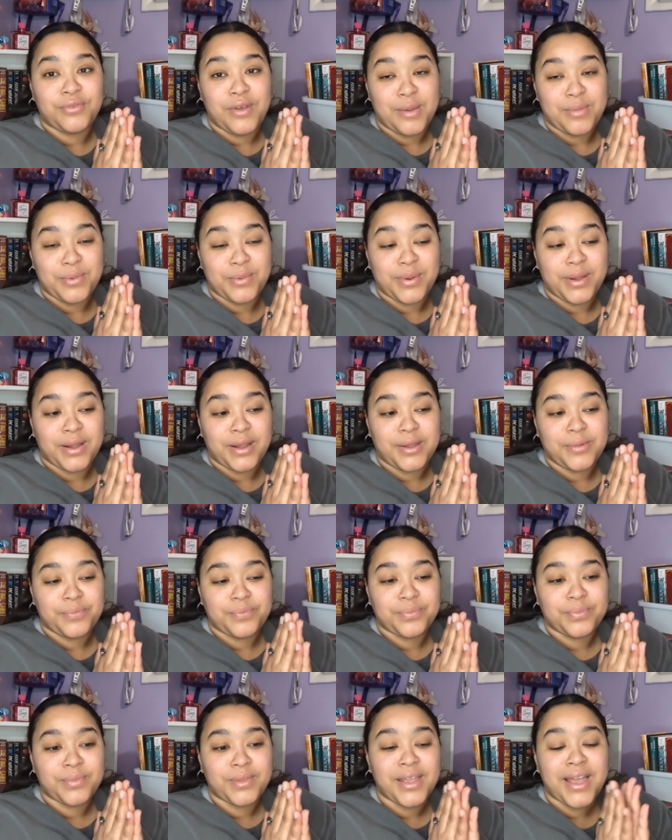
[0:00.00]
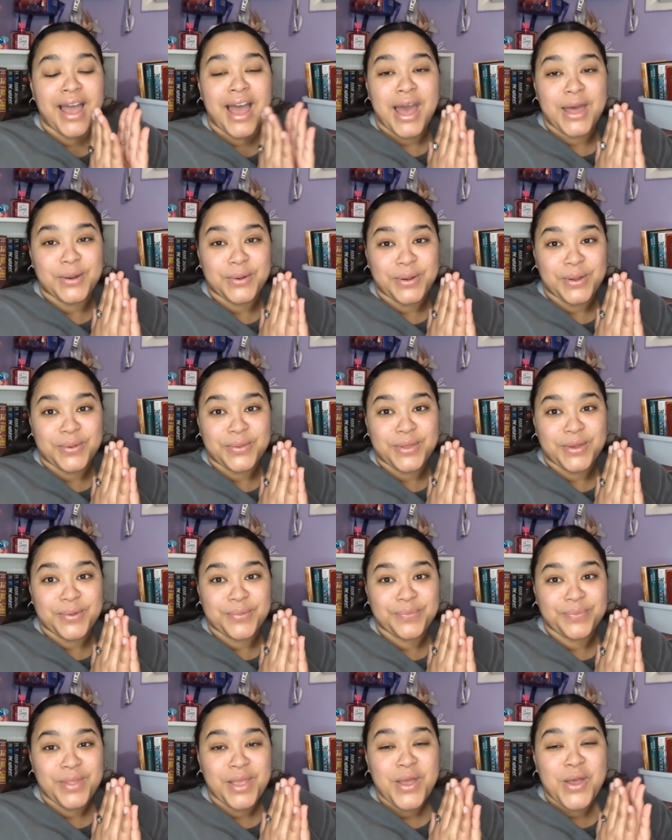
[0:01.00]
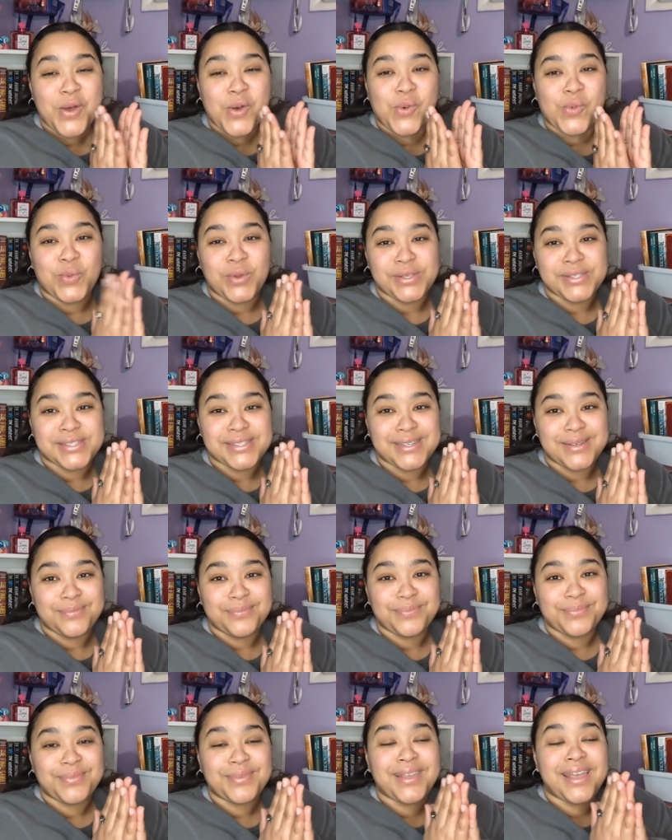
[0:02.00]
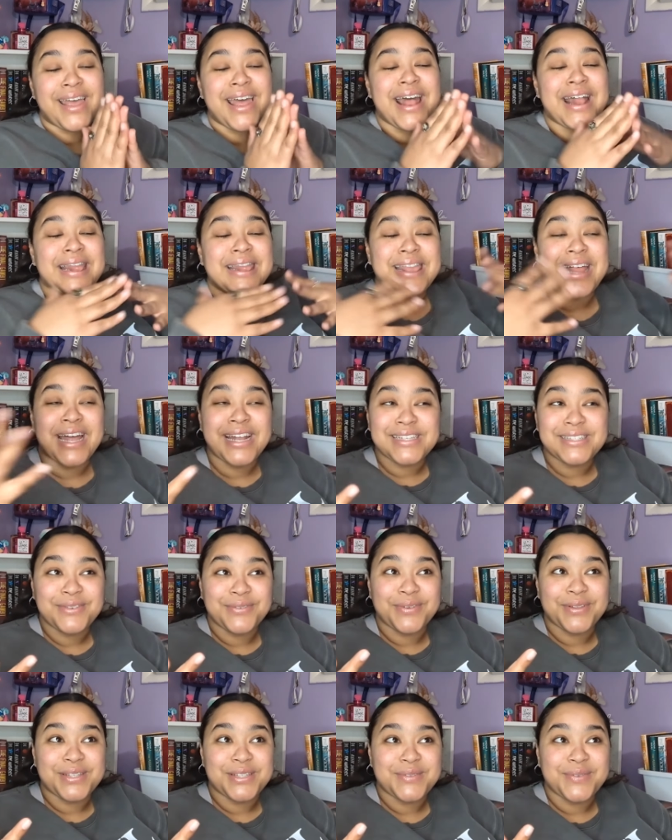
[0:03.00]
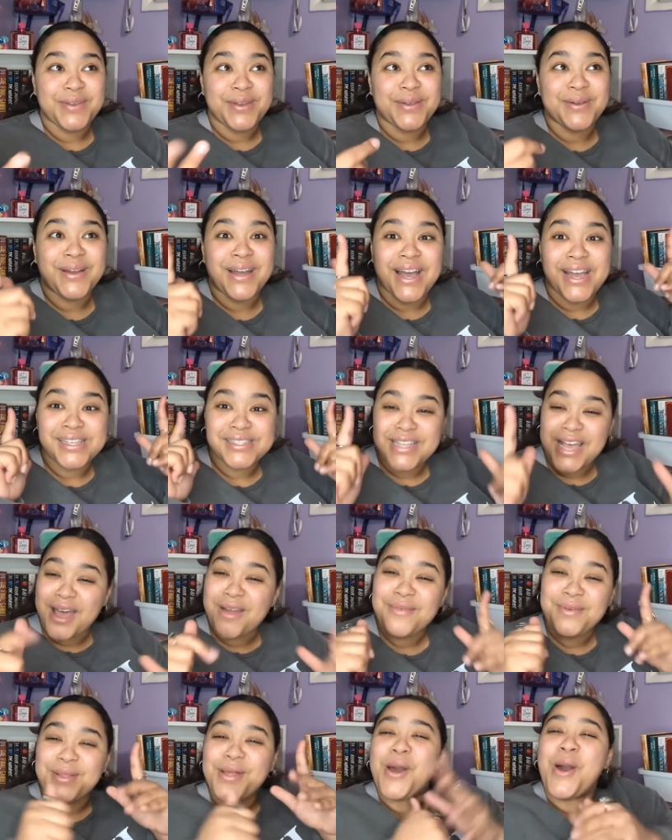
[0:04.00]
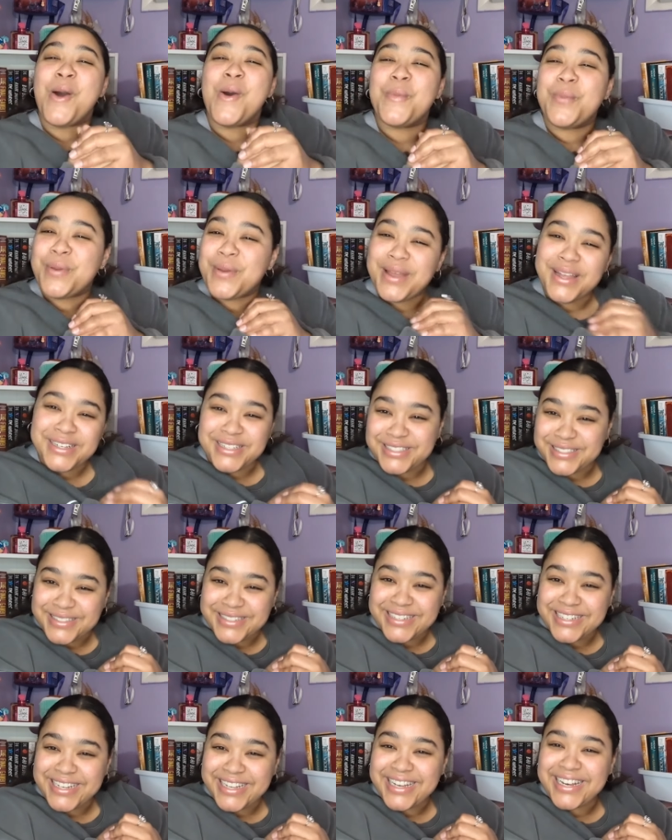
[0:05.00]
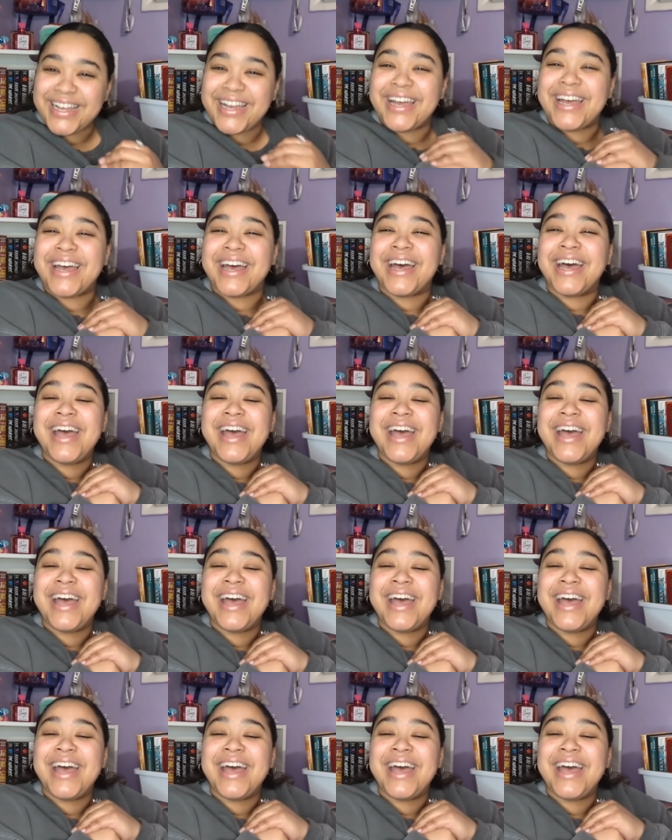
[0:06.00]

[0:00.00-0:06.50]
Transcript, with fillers: February. I don't know though. We'll see. That is it for this video, guys. I really hope you enjoyed it.